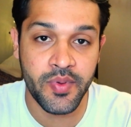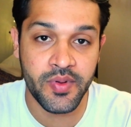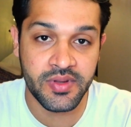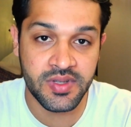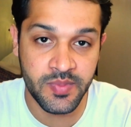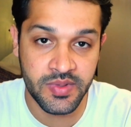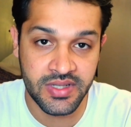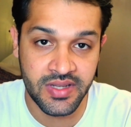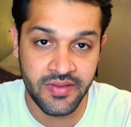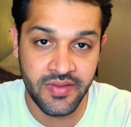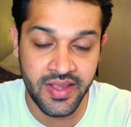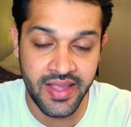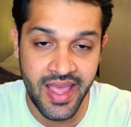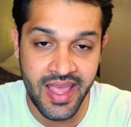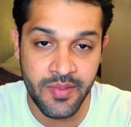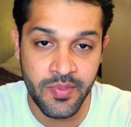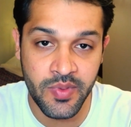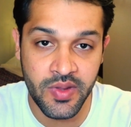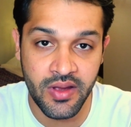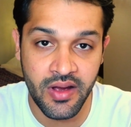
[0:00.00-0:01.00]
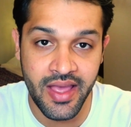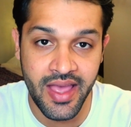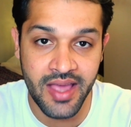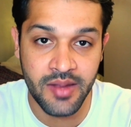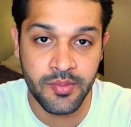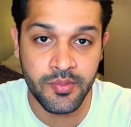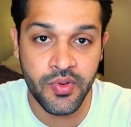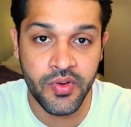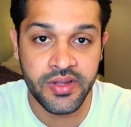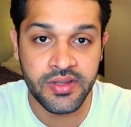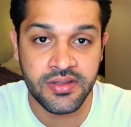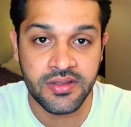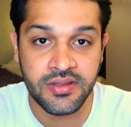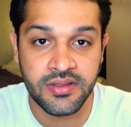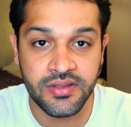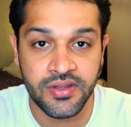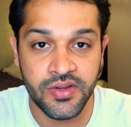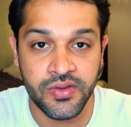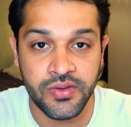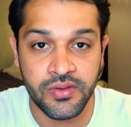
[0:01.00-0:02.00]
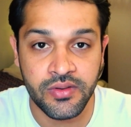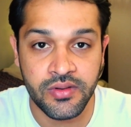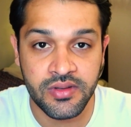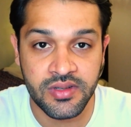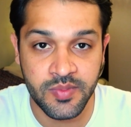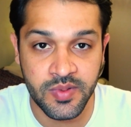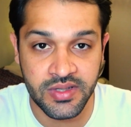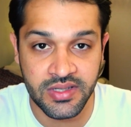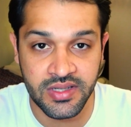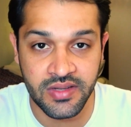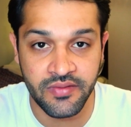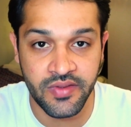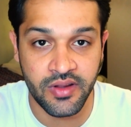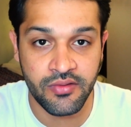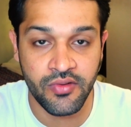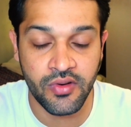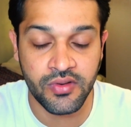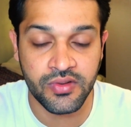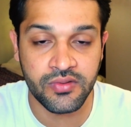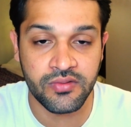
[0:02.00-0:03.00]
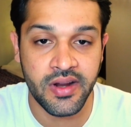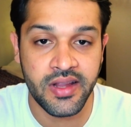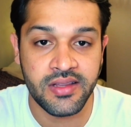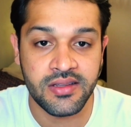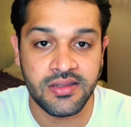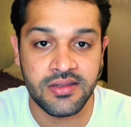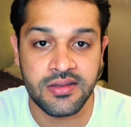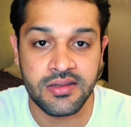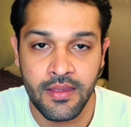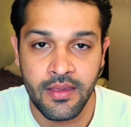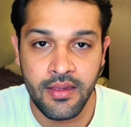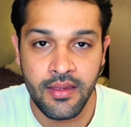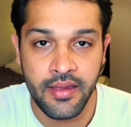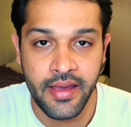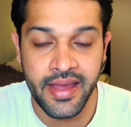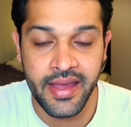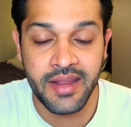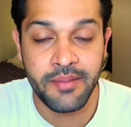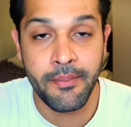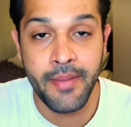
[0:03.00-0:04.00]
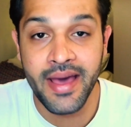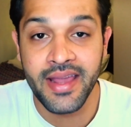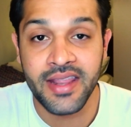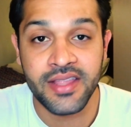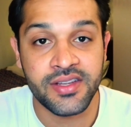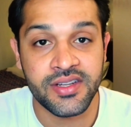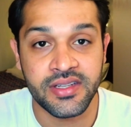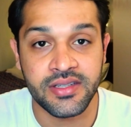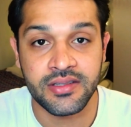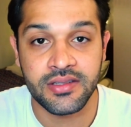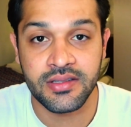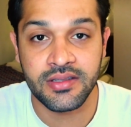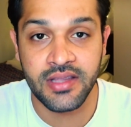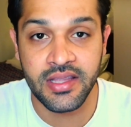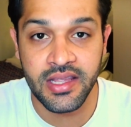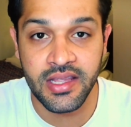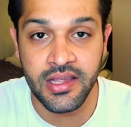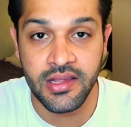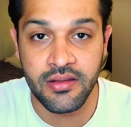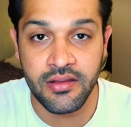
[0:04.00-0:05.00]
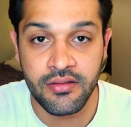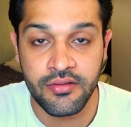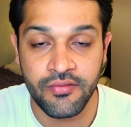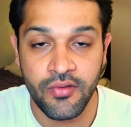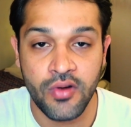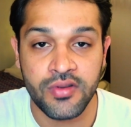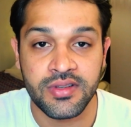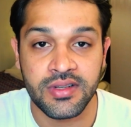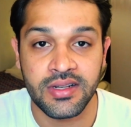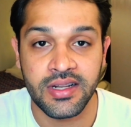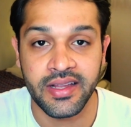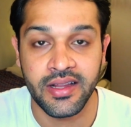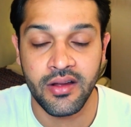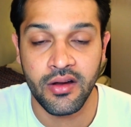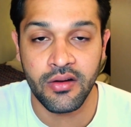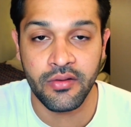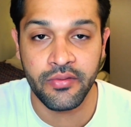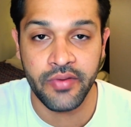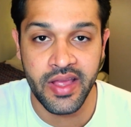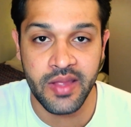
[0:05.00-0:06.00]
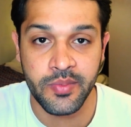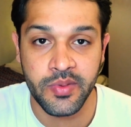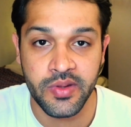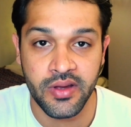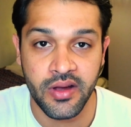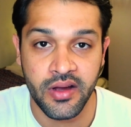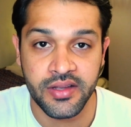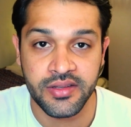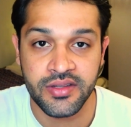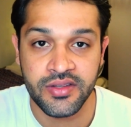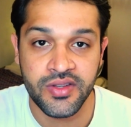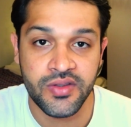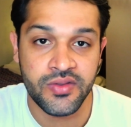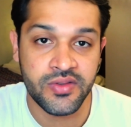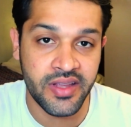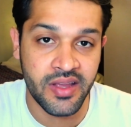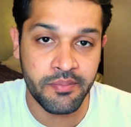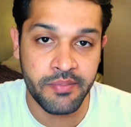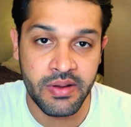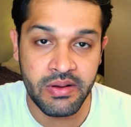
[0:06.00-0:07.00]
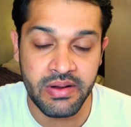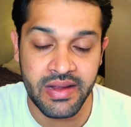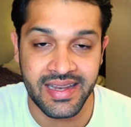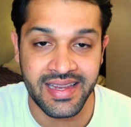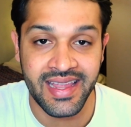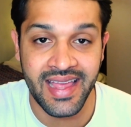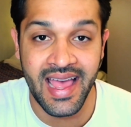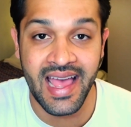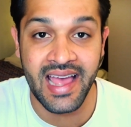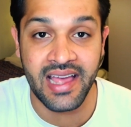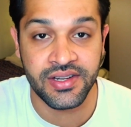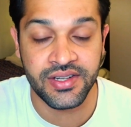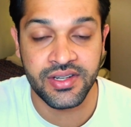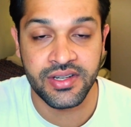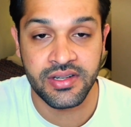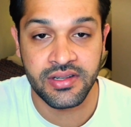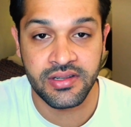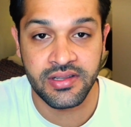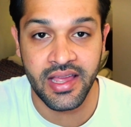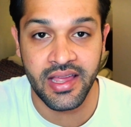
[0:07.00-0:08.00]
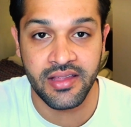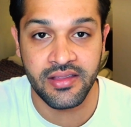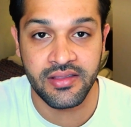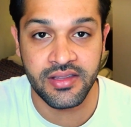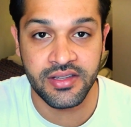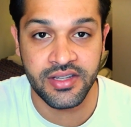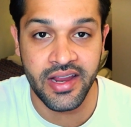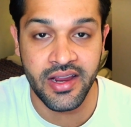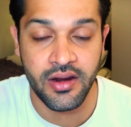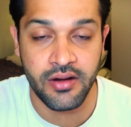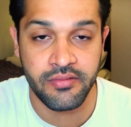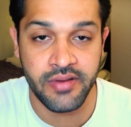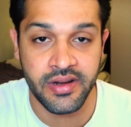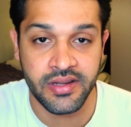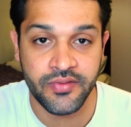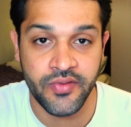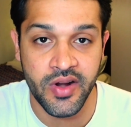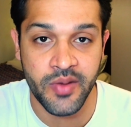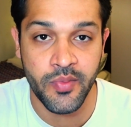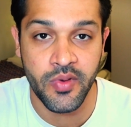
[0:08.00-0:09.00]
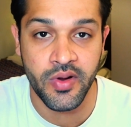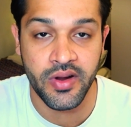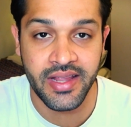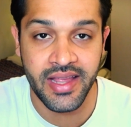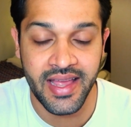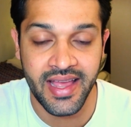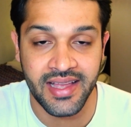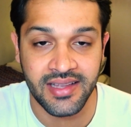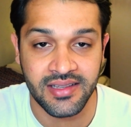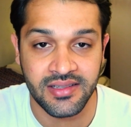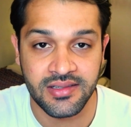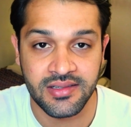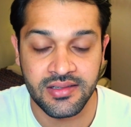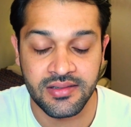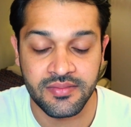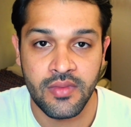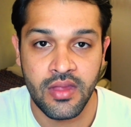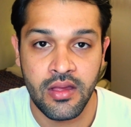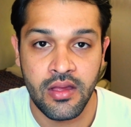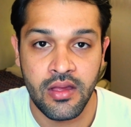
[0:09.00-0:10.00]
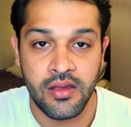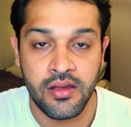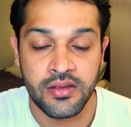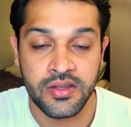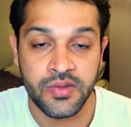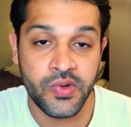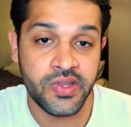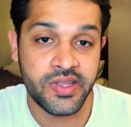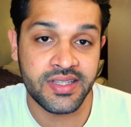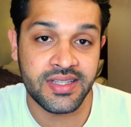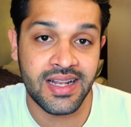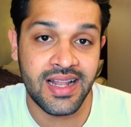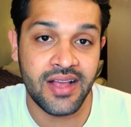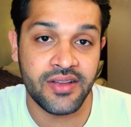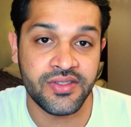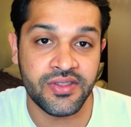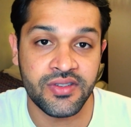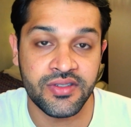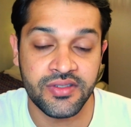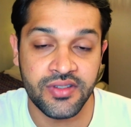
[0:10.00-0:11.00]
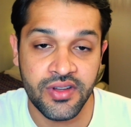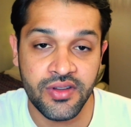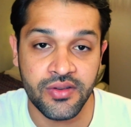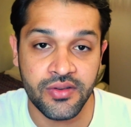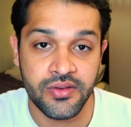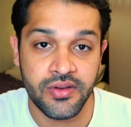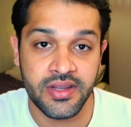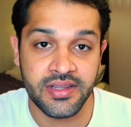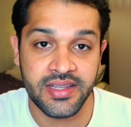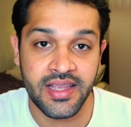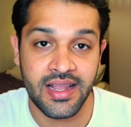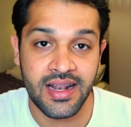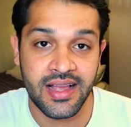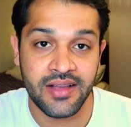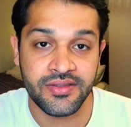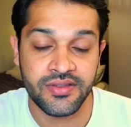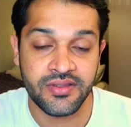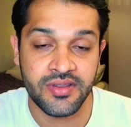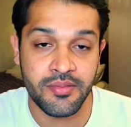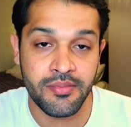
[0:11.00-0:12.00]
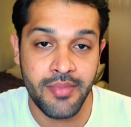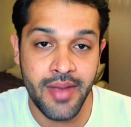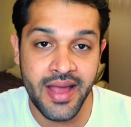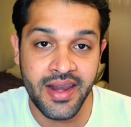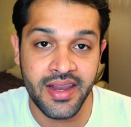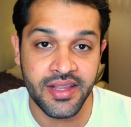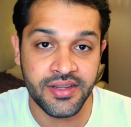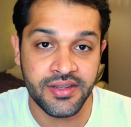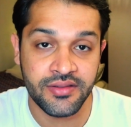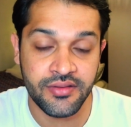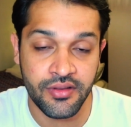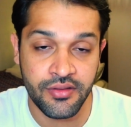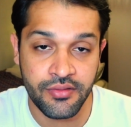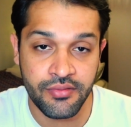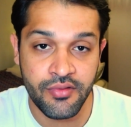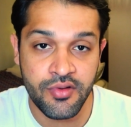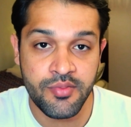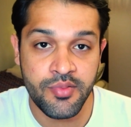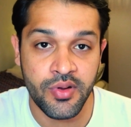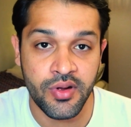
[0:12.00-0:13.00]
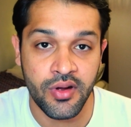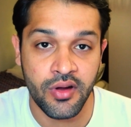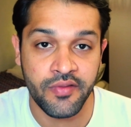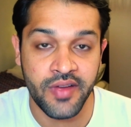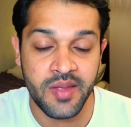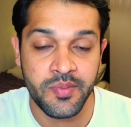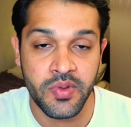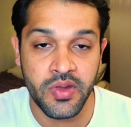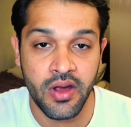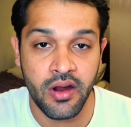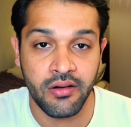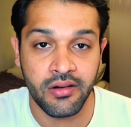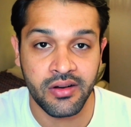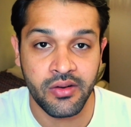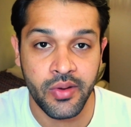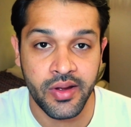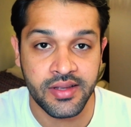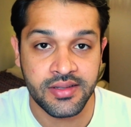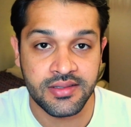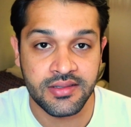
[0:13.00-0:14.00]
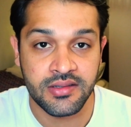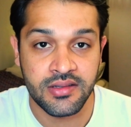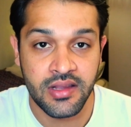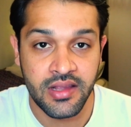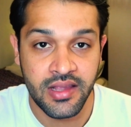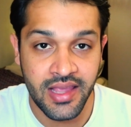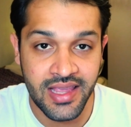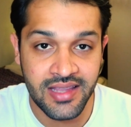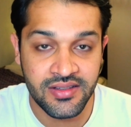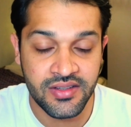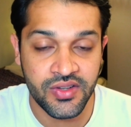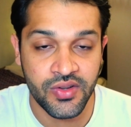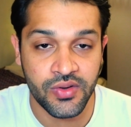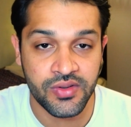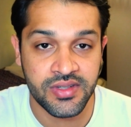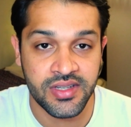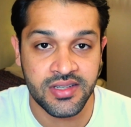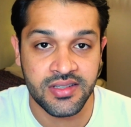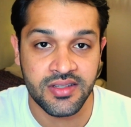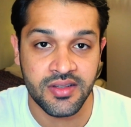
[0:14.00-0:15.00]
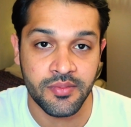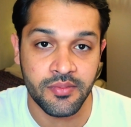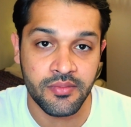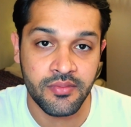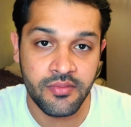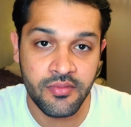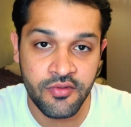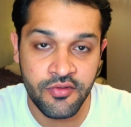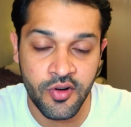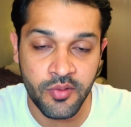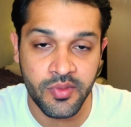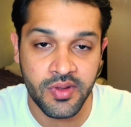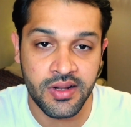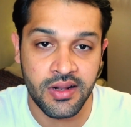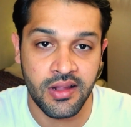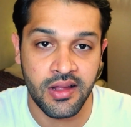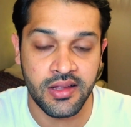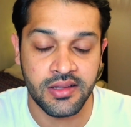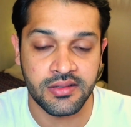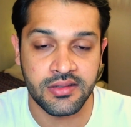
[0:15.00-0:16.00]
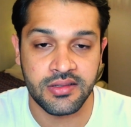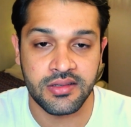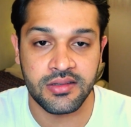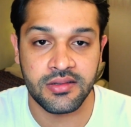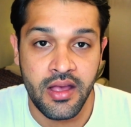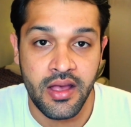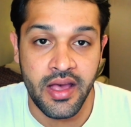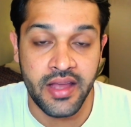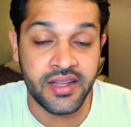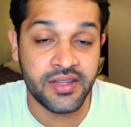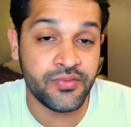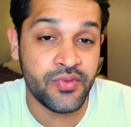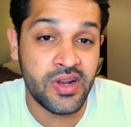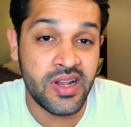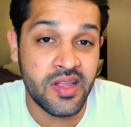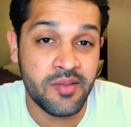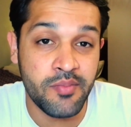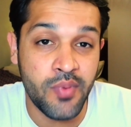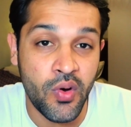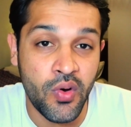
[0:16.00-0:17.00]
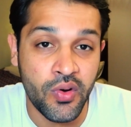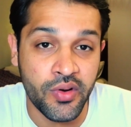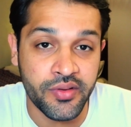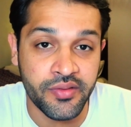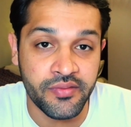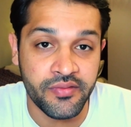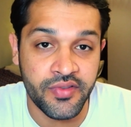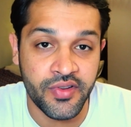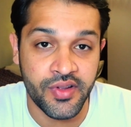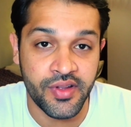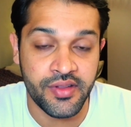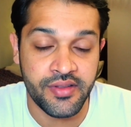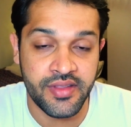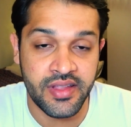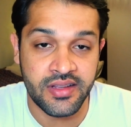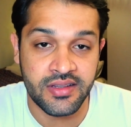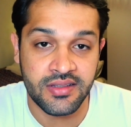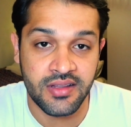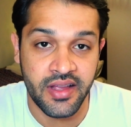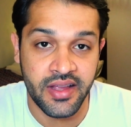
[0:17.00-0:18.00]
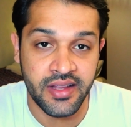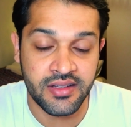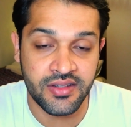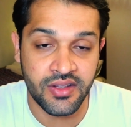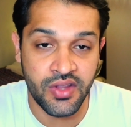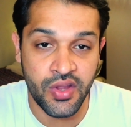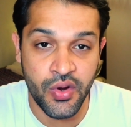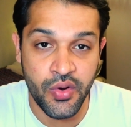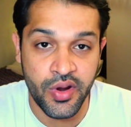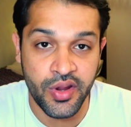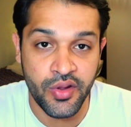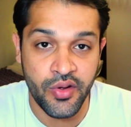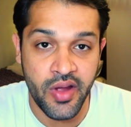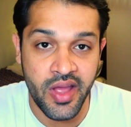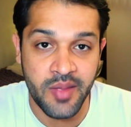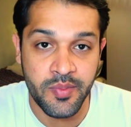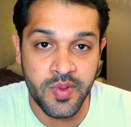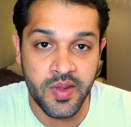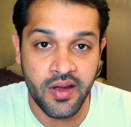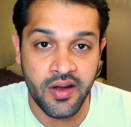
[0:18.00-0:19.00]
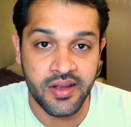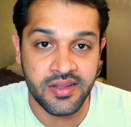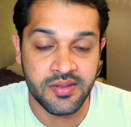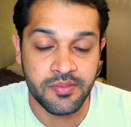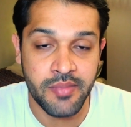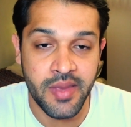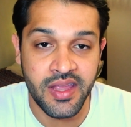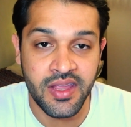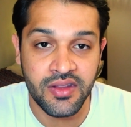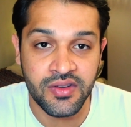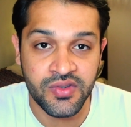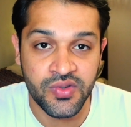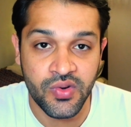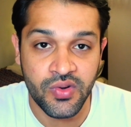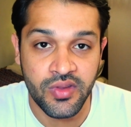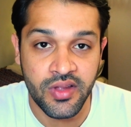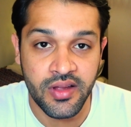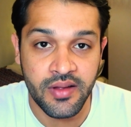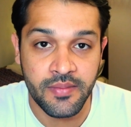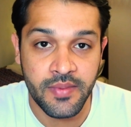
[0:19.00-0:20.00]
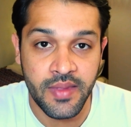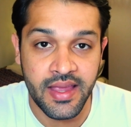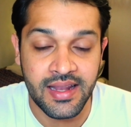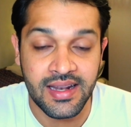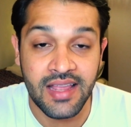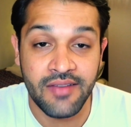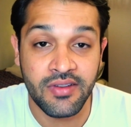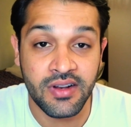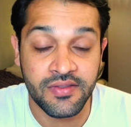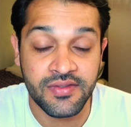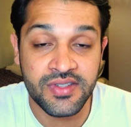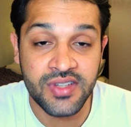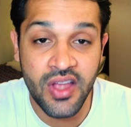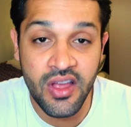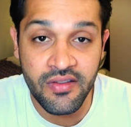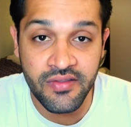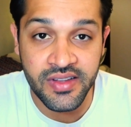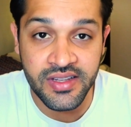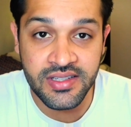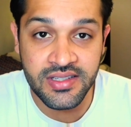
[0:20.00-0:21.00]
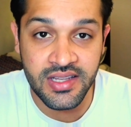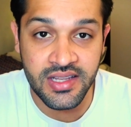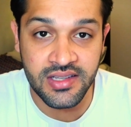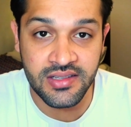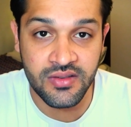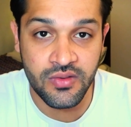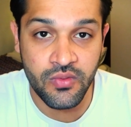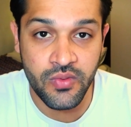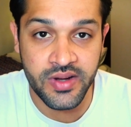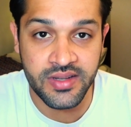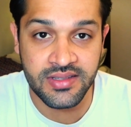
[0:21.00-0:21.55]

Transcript: specific API endpoints to specific throttle rates. And it manages the throttling of APIs using a built-in cache that the Django REST framework has. So what this allows you to do is it allows you to manage the throughput of API requests into your system from the clients and is really important for things like securing your APIs and making sure that a level of service is always